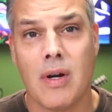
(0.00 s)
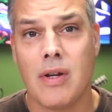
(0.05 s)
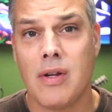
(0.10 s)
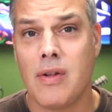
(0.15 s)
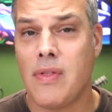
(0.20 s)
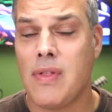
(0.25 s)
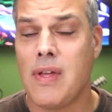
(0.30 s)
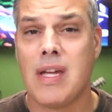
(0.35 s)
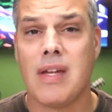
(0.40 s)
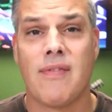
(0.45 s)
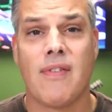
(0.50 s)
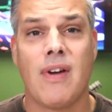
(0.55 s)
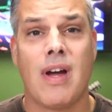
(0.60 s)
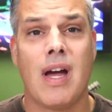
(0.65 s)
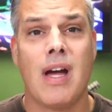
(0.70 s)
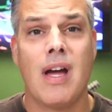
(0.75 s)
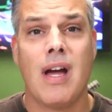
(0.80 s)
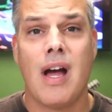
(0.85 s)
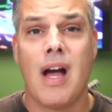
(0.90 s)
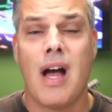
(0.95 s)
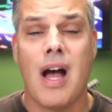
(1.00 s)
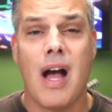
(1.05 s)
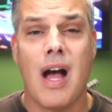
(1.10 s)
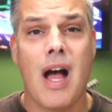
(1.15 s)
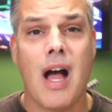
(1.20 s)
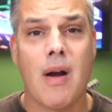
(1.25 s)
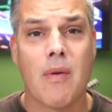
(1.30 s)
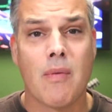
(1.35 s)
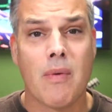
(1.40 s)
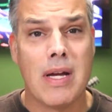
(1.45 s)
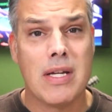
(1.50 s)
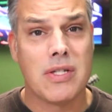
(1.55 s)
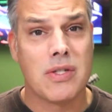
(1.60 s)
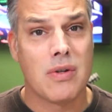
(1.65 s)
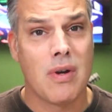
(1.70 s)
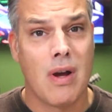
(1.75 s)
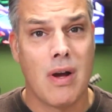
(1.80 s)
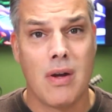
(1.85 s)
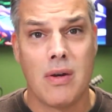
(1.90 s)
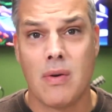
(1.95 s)
You think of a hot
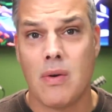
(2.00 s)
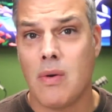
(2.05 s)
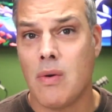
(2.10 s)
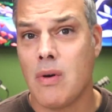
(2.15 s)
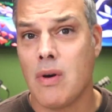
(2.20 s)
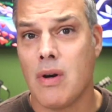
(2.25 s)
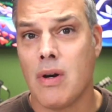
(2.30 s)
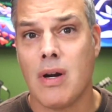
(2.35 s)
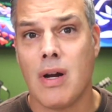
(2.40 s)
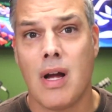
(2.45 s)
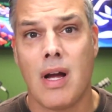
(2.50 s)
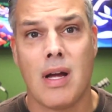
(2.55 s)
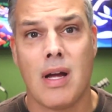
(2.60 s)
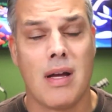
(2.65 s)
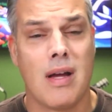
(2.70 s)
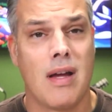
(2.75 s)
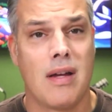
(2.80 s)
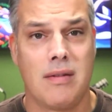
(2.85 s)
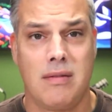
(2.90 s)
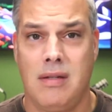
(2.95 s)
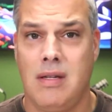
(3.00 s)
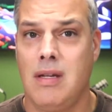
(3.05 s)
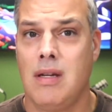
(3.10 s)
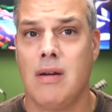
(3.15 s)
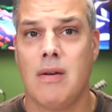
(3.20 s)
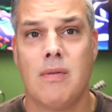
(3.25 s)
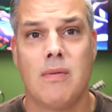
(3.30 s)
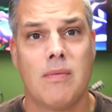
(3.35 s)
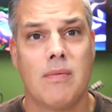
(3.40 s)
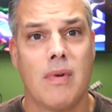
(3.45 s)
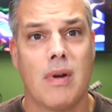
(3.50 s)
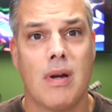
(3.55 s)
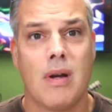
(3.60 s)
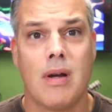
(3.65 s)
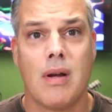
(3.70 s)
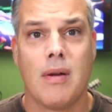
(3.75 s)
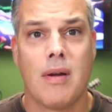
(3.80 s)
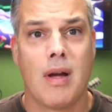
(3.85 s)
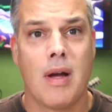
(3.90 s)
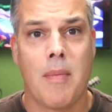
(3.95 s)
restaurant or
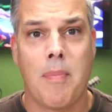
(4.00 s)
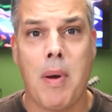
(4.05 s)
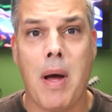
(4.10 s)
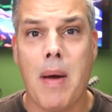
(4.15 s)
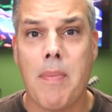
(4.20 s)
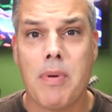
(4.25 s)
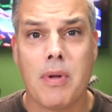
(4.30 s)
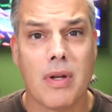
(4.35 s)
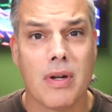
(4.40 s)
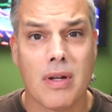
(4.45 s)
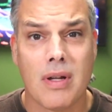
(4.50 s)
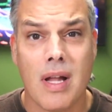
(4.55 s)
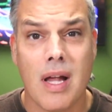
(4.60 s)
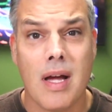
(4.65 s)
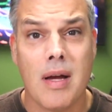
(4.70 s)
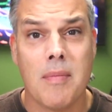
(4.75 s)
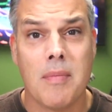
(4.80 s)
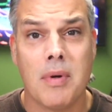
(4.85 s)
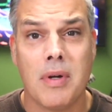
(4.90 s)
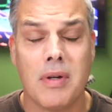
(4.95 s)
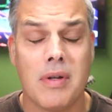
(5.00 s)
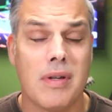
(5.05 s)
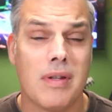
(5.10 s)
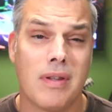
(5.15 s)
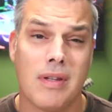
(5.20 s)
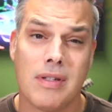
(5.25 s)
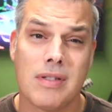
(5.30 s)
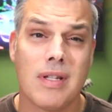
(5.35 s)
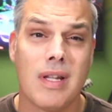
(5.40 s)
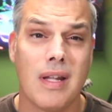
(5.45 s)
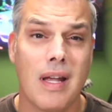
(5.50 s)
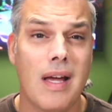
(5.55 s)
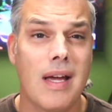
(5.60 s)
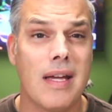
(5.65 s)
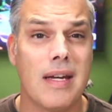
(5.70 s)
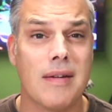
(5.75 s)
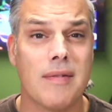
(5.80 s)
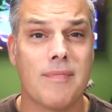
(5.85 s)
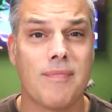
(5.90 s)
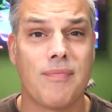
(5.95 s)
a popular club, there's a
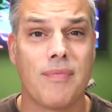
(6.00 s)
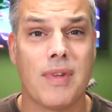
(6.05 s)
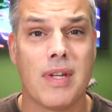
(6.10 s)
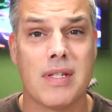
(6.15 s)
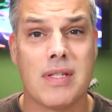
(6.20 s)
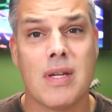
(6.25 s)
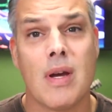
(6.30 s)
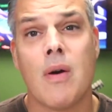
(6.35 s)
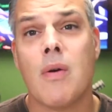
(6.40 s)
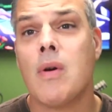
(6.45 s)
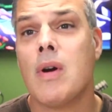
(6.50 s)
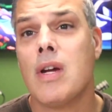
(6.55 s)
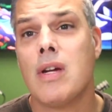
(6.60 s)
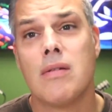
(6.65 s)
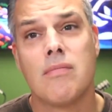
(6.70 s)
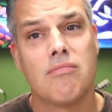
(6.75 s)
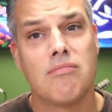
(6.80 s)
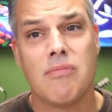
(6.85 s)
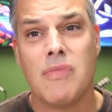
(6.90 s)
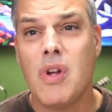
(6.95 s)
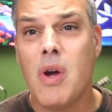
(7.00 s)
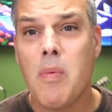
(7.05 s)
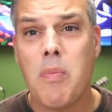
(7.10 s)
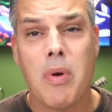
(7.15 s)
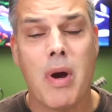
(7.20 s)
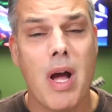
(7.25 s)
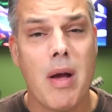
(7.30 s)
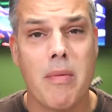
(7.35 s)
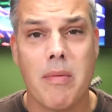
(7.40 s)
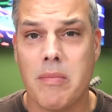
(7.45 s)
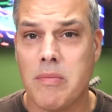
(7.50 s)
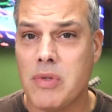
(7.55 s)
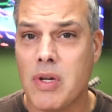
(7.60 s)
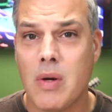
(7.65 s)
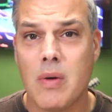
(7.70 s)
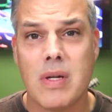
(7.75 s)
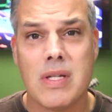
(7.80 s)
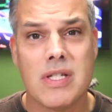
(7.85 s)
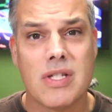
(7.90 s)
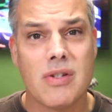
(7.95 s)
line. And so no problem.
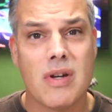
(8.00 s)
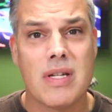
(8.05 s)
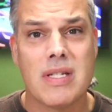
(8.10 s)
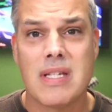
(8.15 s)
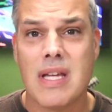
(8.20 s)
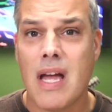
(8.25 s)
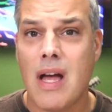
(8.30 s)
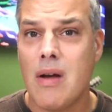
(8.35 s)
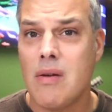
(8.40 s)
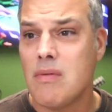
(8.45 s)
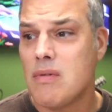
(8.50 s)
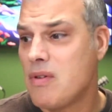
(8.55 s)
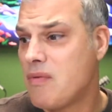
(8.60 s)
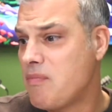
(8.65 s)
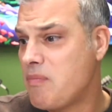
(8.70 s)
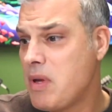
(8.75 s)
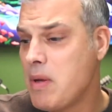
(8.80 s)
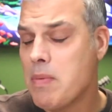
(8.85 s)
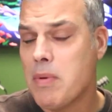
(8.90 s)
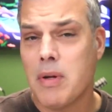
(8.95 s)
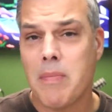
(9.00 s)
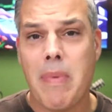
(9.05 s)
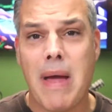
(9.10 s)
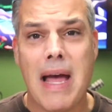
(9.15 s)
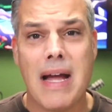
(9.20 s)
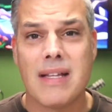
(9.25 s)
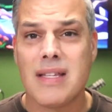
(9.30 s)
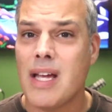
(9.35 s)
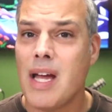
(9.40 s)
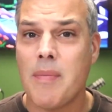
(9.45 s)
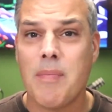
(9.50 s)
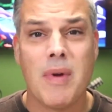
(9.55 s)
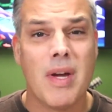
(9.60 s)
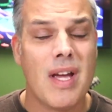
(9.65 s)
Don't get stressed out. People are backed up.